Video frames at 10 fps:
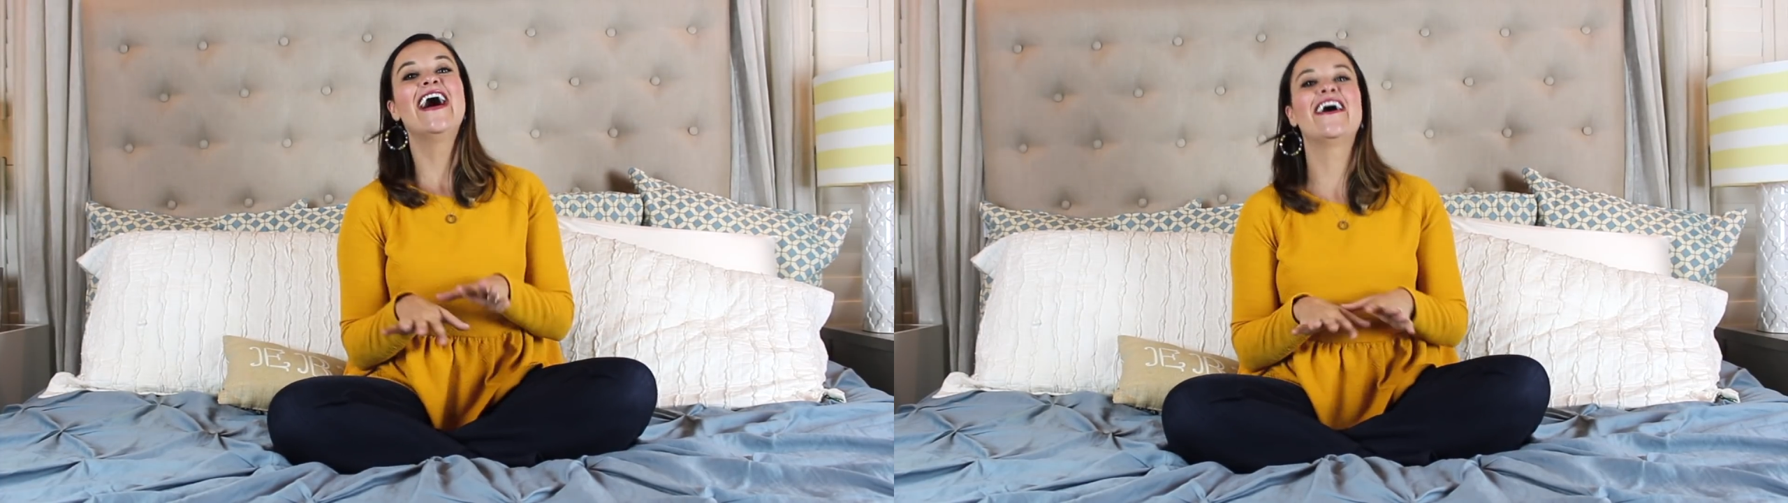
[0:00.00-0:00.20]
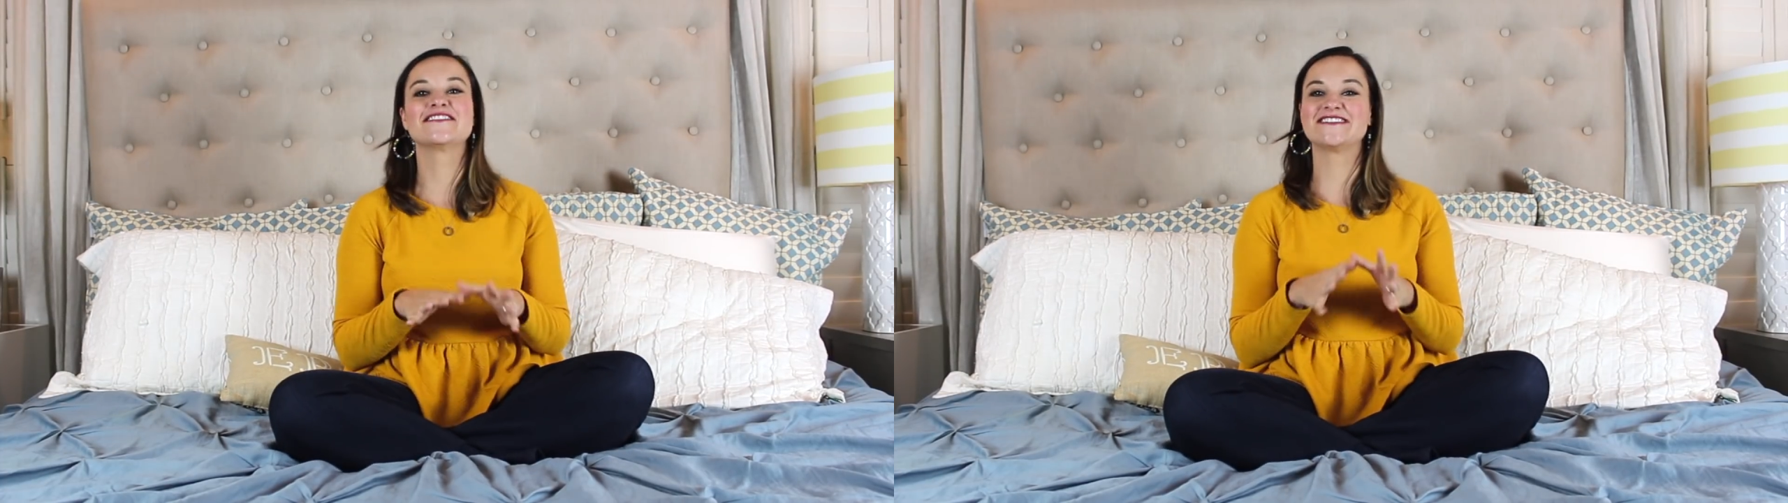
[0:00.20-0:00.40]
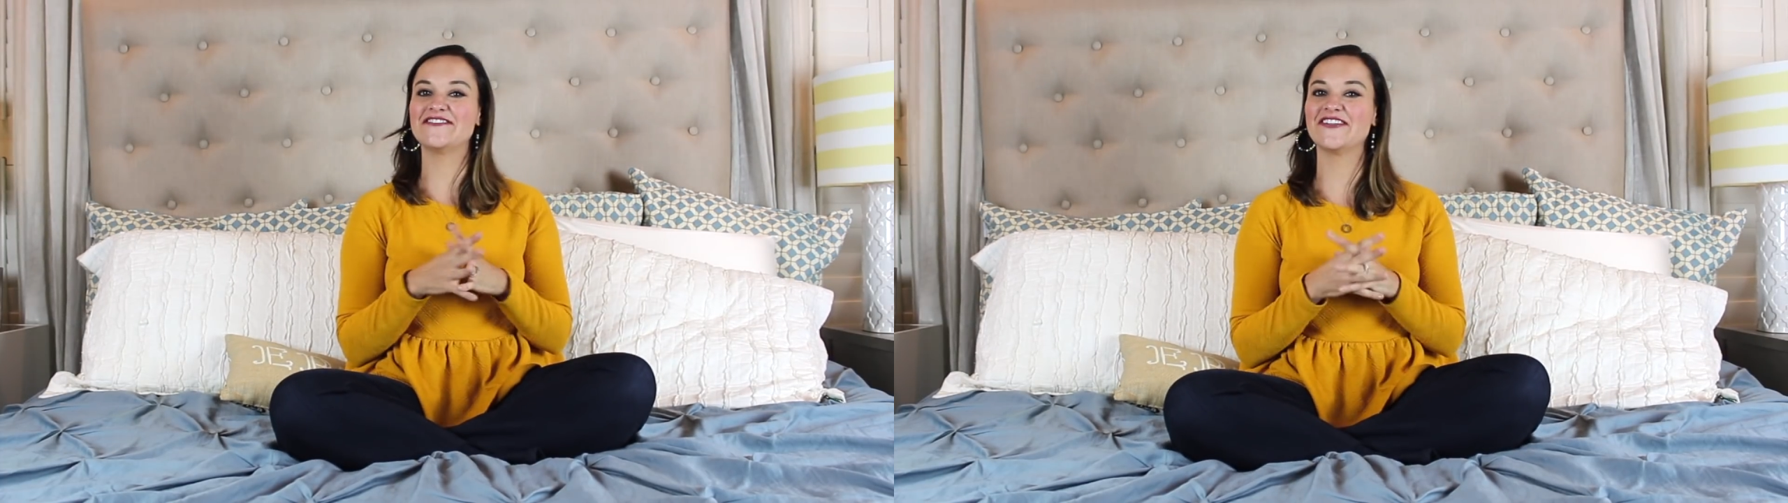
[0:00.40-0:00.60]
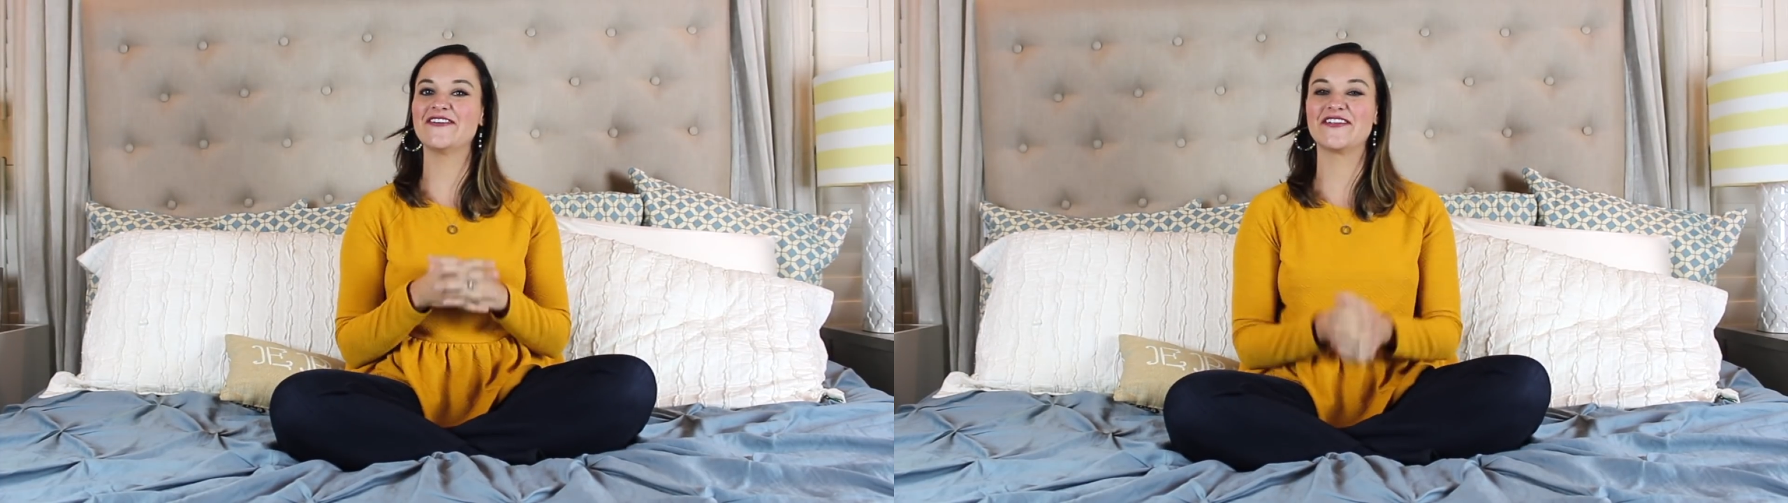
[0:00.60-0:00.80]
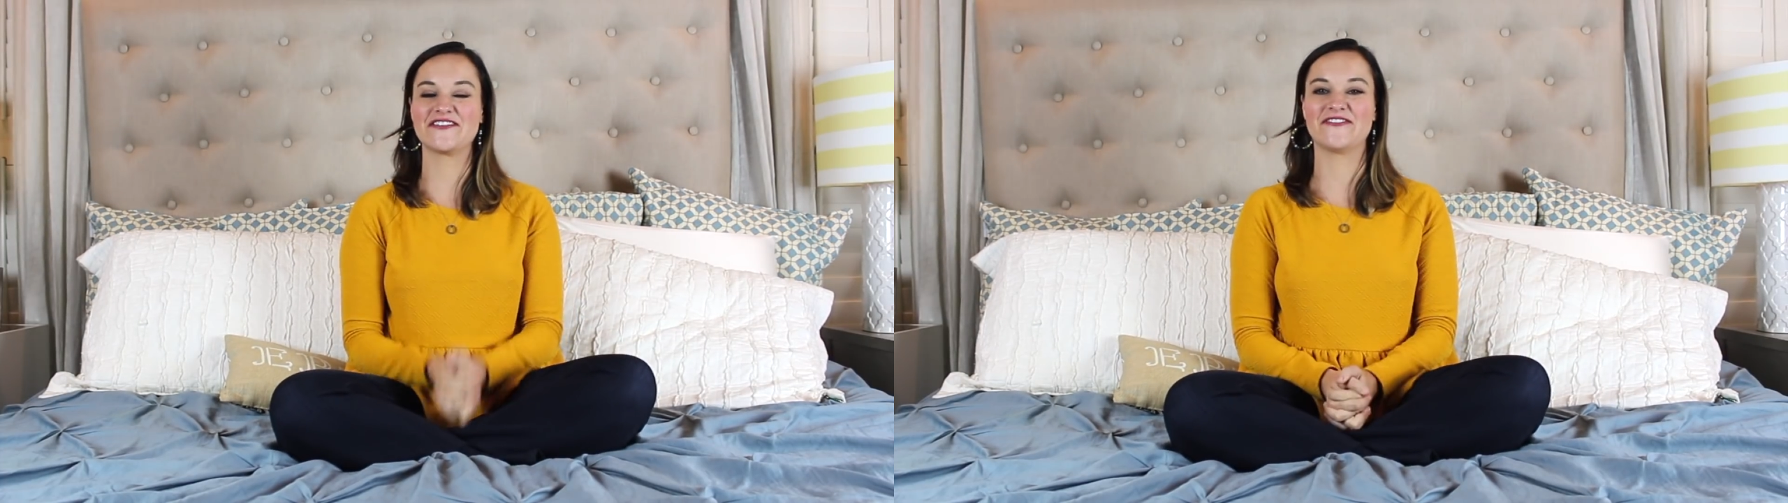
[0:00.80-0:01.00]
I was definitely
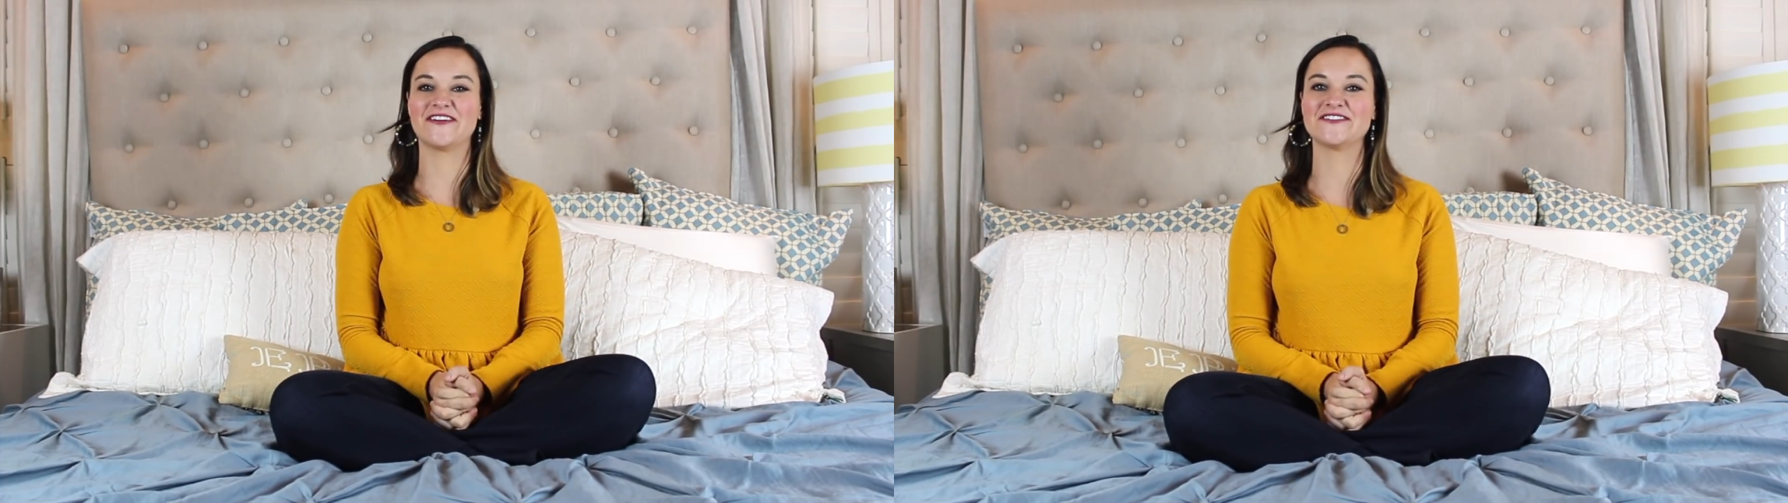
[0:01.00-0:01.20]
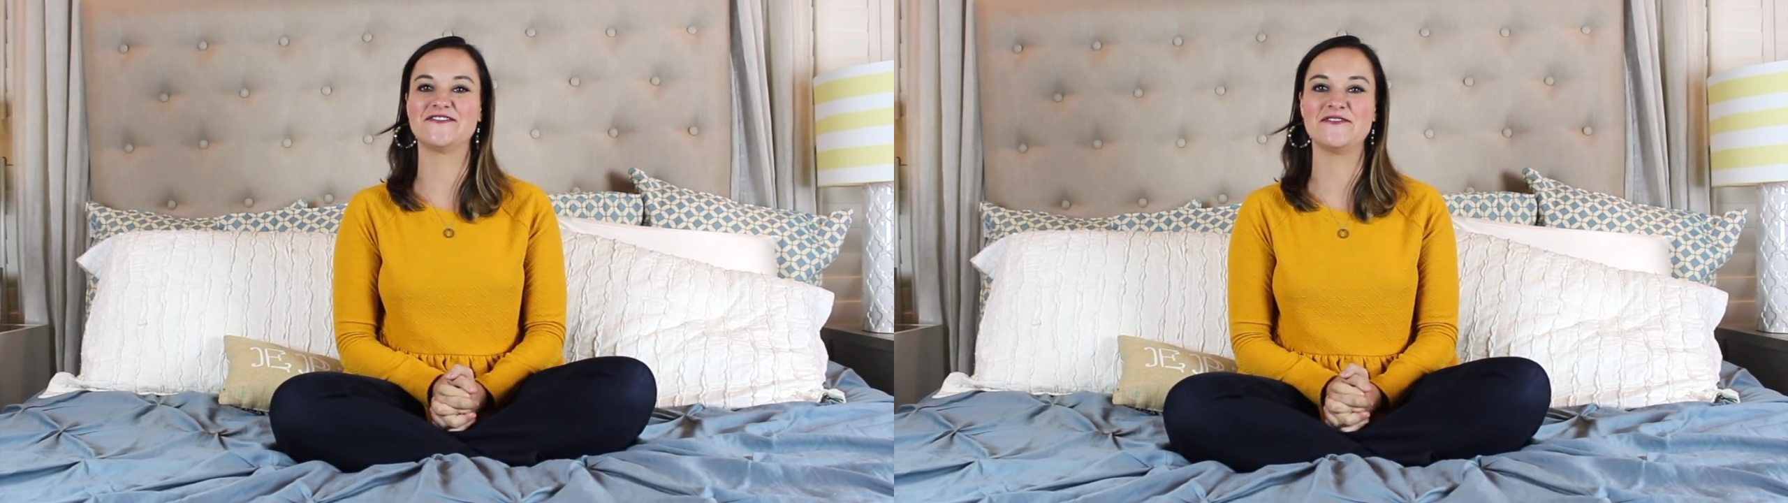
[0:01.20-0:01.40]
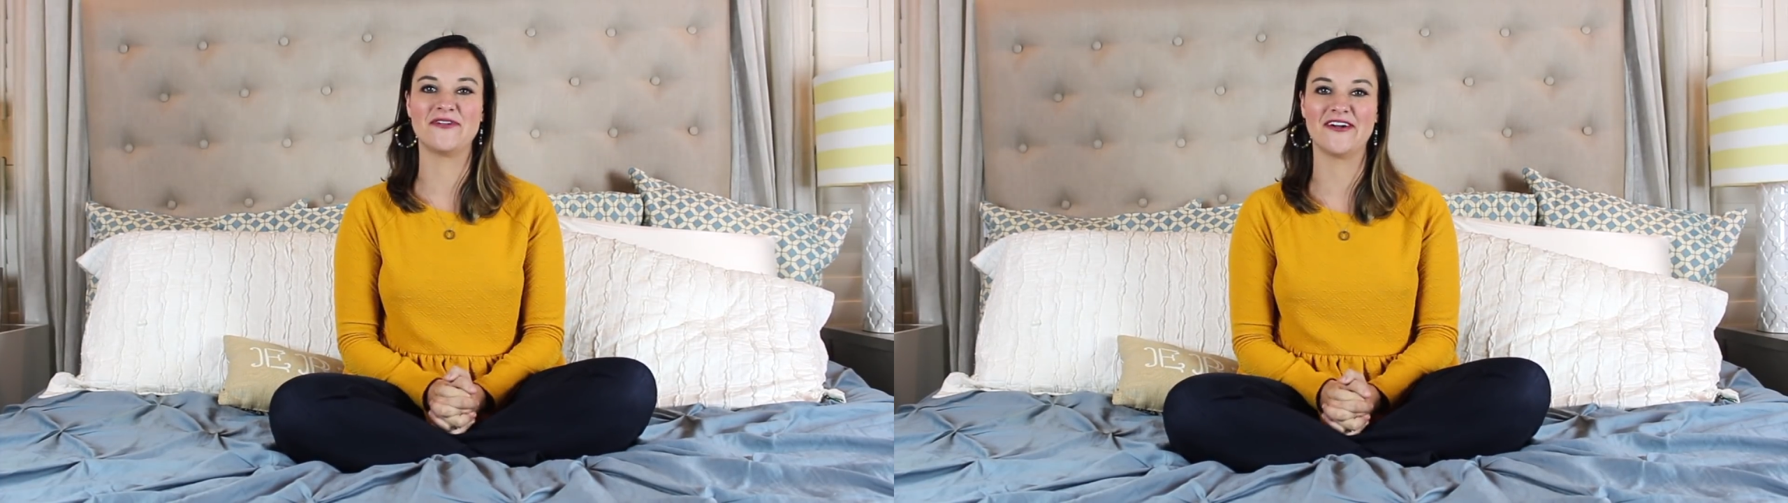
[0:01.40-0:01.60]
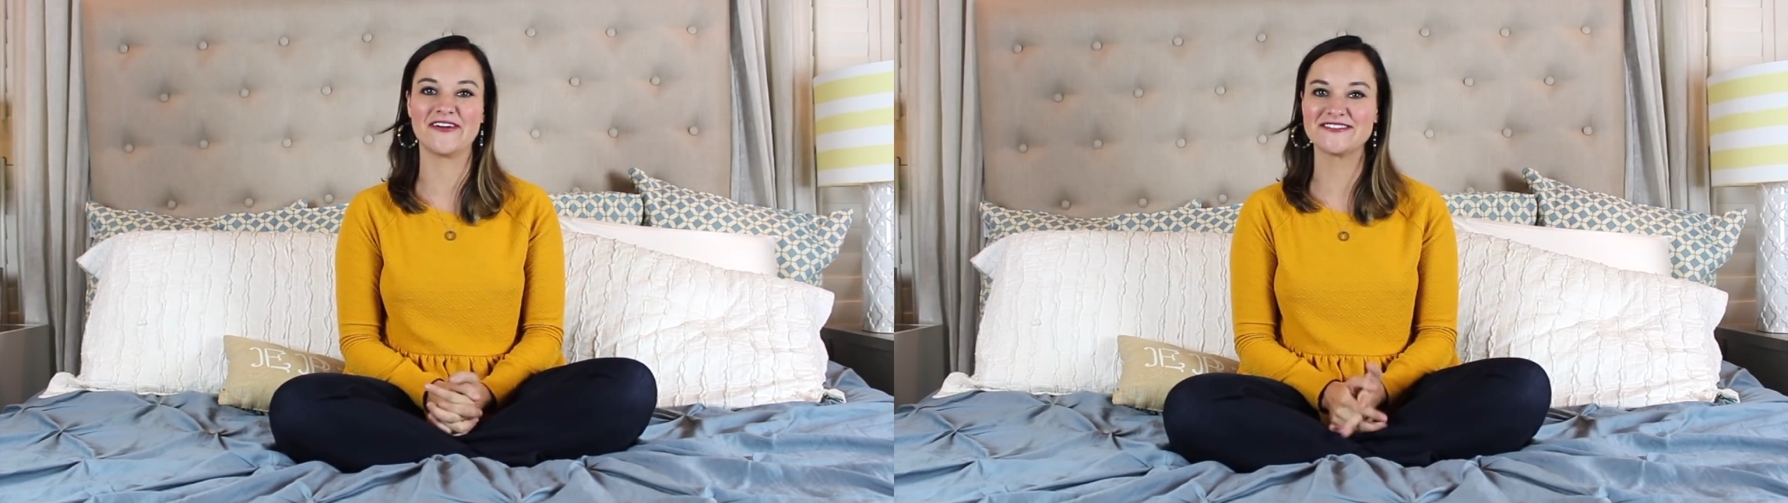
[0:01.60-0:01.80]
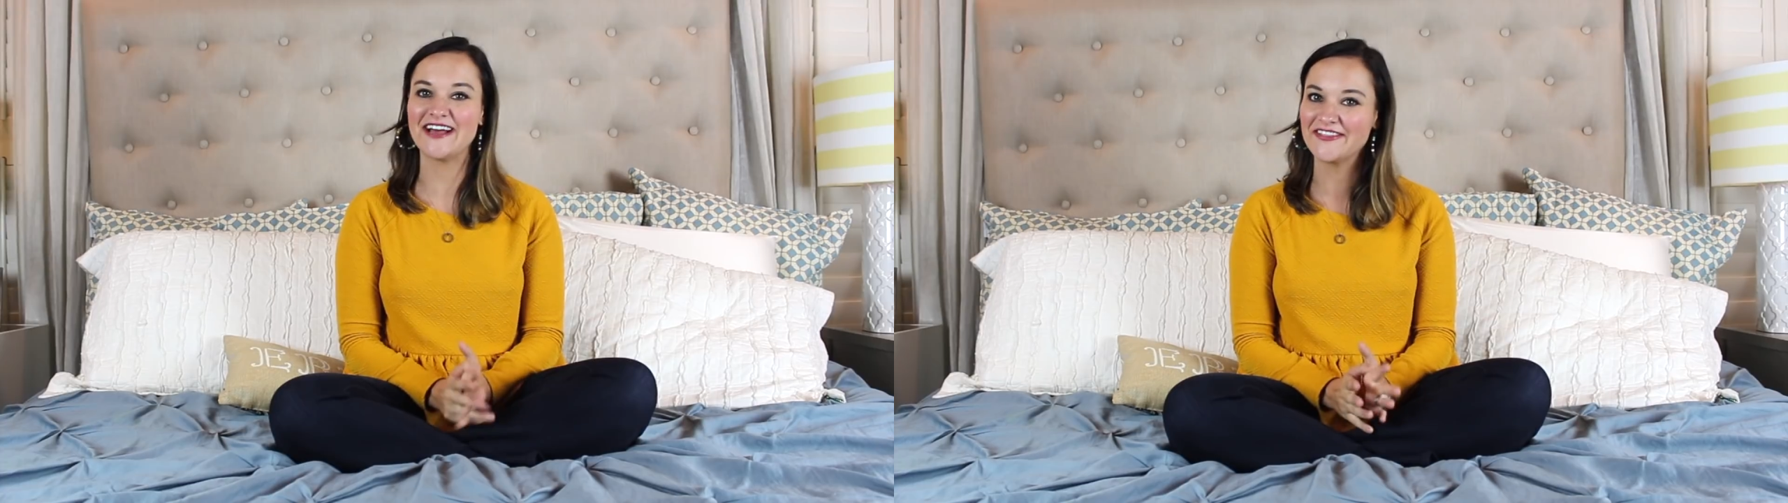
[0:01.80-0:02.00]
one of the first few
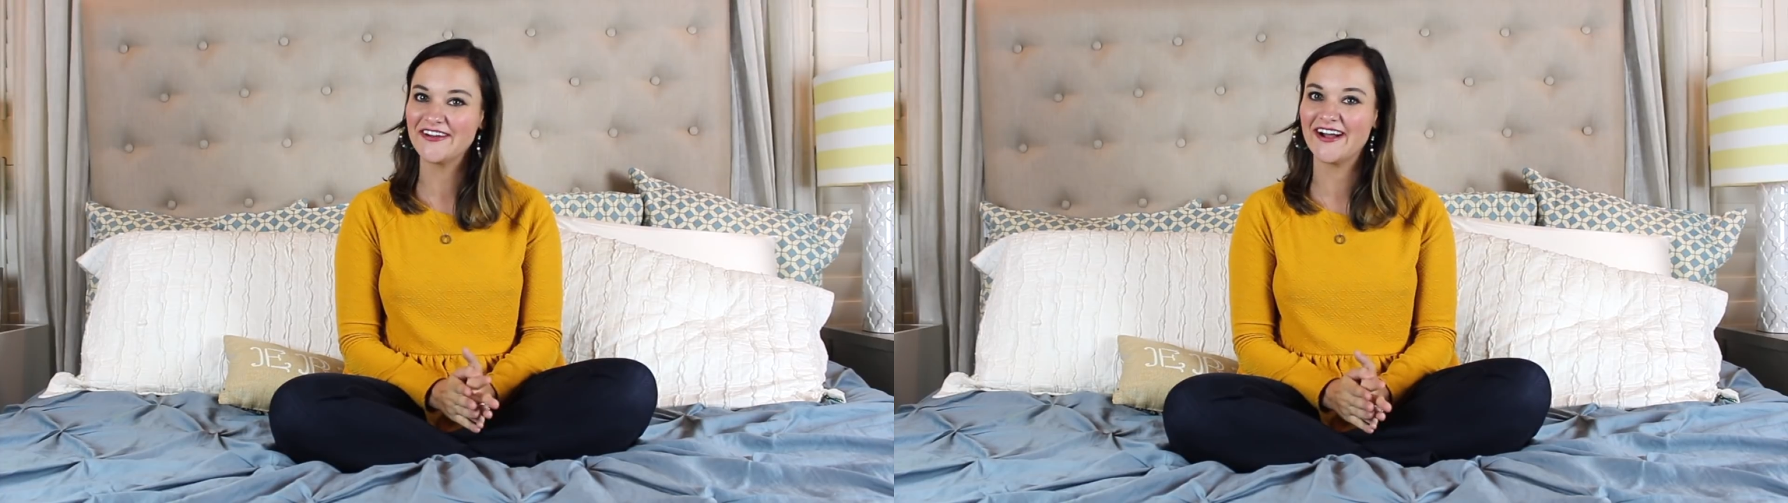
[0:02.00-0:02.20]
bloggers out there,